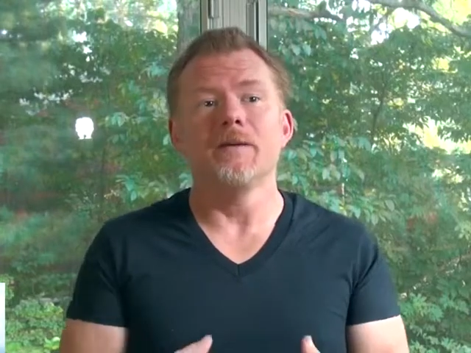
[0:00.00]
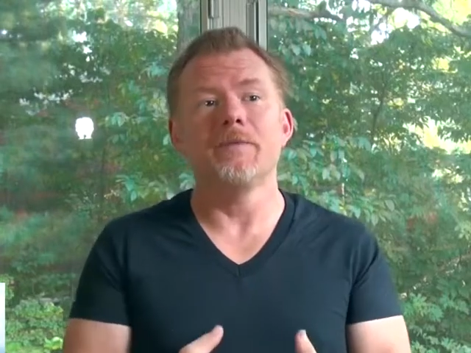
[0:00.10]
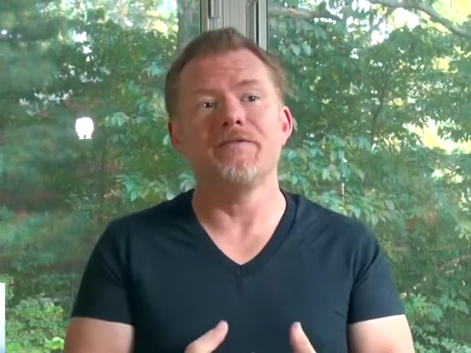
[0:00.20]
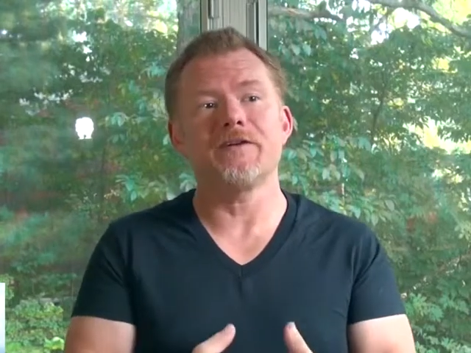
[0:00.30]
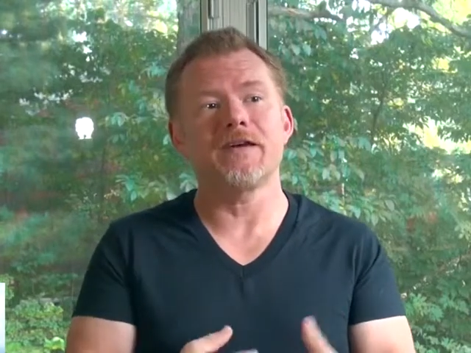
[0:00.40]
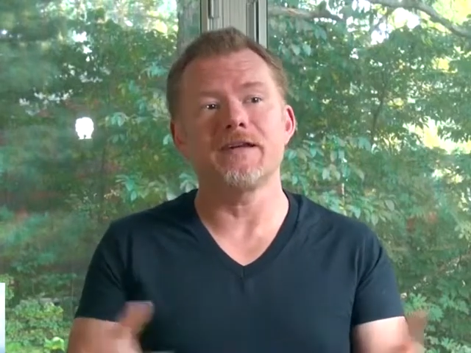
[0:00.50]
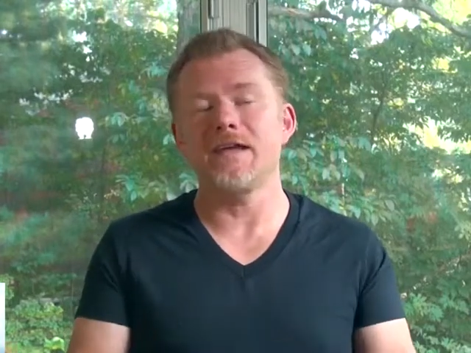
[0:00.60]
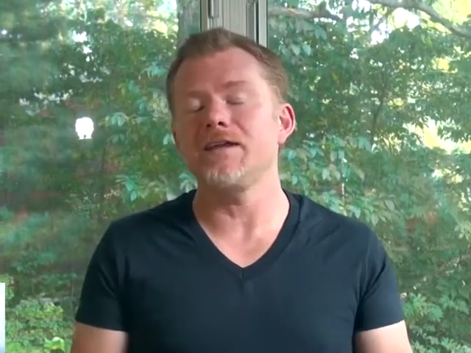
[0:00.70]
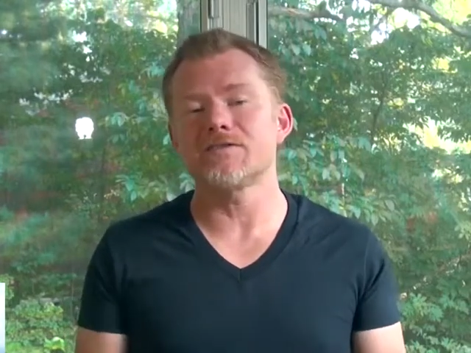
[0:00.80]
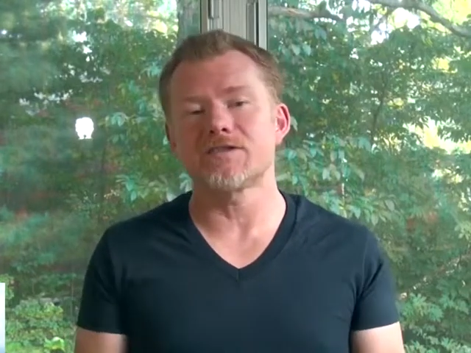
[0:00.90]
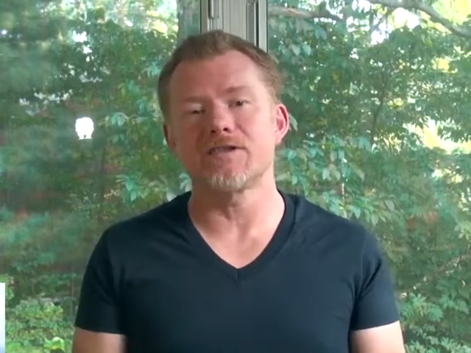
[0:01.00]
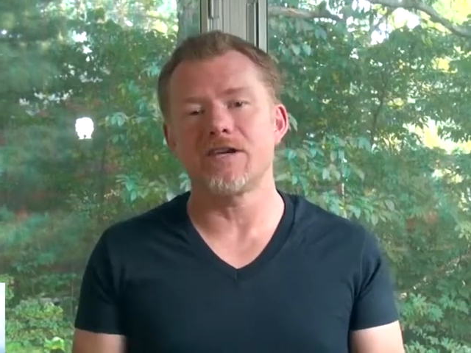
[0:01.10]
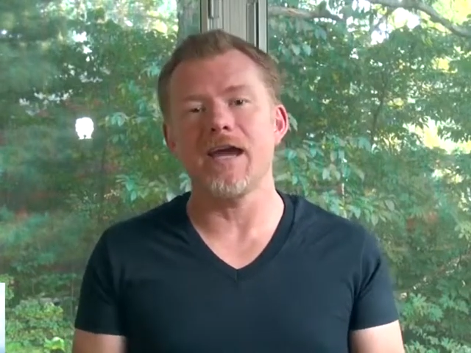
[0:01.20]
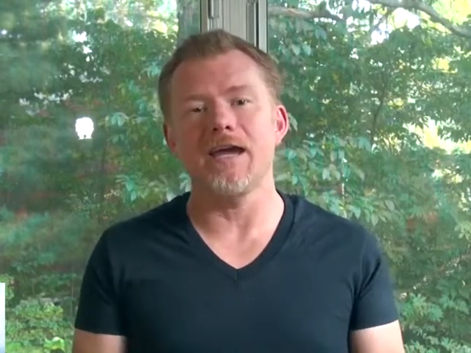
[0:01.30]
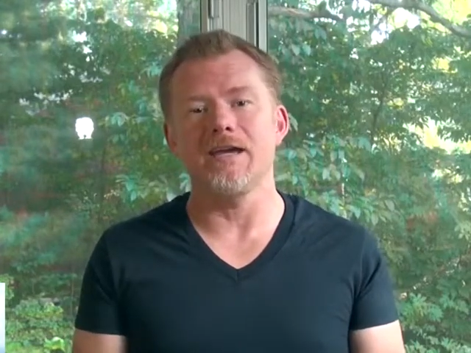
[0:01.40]
but if it continues to
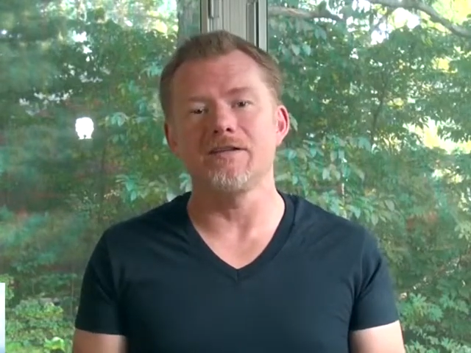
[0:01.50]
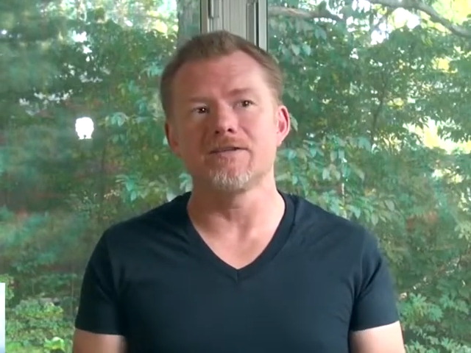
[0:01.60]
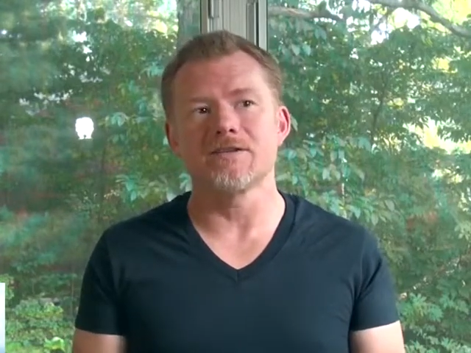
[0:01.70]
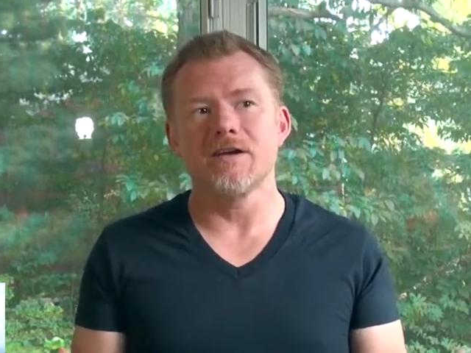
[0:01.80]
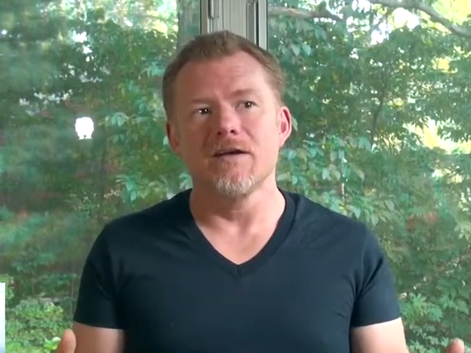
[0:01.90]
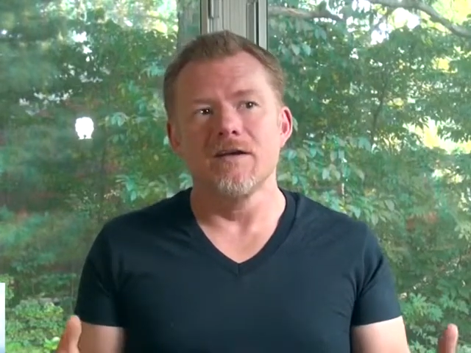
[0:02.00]
change,